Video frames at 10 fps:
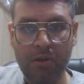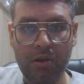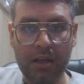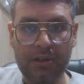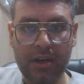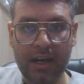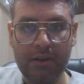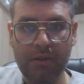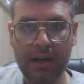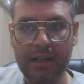Okay,
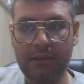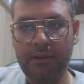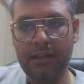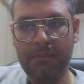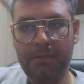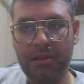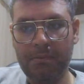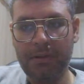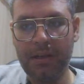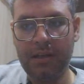trying to activate the
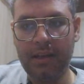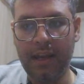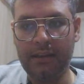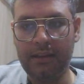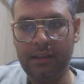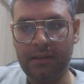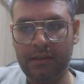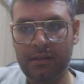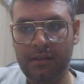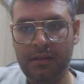bishop here, Catholic.
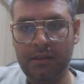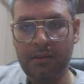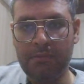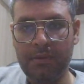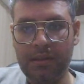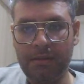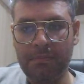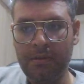Bishop